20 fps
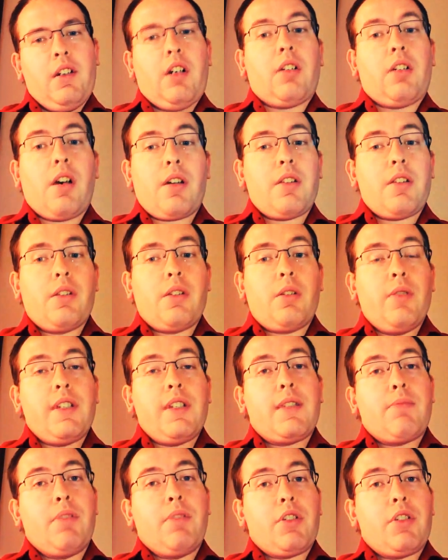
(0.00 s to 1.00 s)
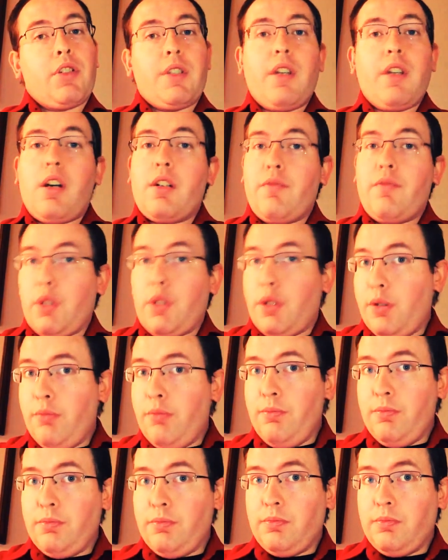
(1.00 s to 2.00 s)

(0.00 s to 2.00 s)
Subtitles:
a lot of the queens pushed the envelope,